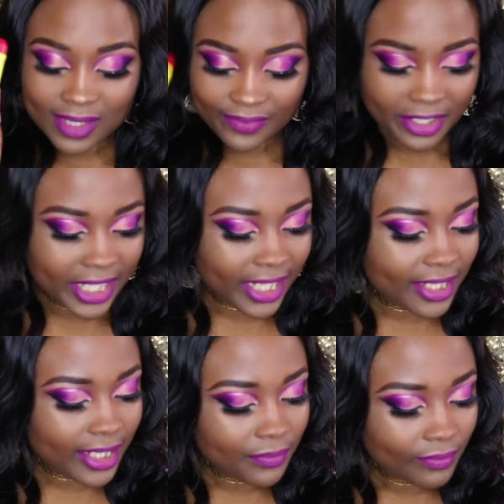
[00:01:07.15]
in very
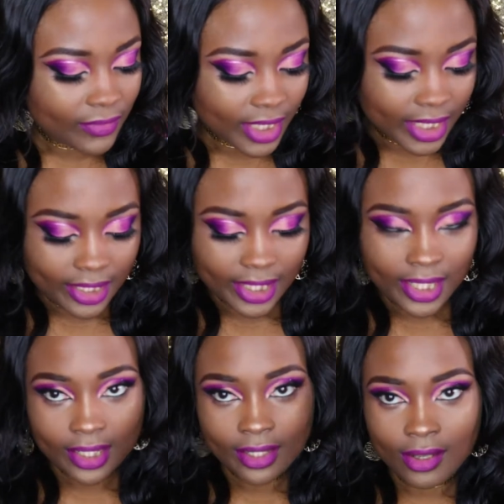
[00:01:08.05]
handy. And
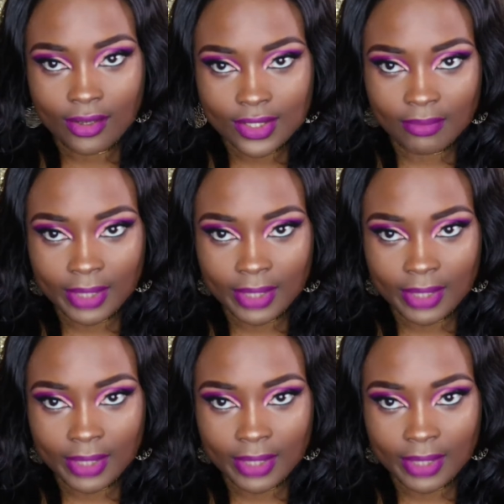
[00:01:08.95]
then also